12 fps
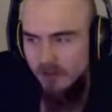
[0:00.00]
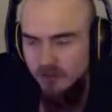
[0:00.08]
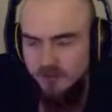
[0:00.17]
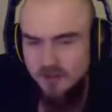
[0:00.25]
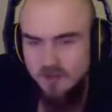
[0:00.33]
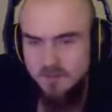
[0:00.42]

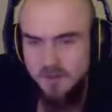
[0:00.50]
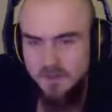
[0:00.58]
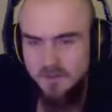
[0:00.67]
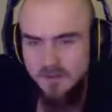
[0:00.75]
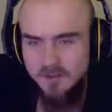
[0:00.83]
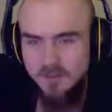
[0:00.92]
stuff
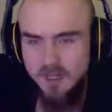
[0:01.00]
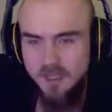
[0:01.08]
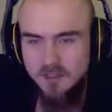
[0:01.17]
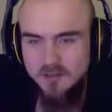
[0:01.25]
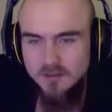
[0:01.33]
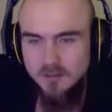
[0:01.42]
because there's
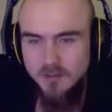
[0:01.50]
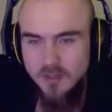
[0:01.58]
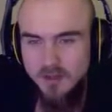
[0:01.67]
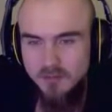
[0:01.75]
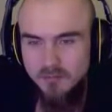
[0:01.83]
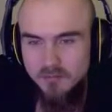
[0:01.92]
actually
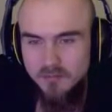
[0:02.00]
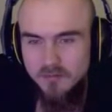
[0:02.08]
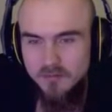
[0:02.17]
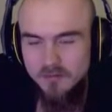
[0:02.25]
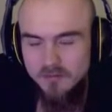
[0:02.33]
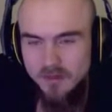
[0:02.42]
some
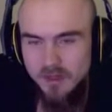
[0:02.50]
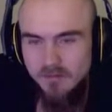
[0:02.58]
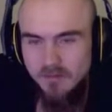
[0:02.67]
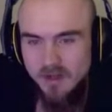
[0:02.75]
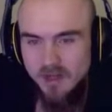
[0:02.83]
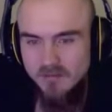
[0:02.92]
fairly
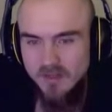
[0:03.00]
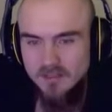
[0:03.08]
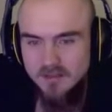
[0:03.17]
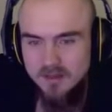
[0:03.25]
funny events.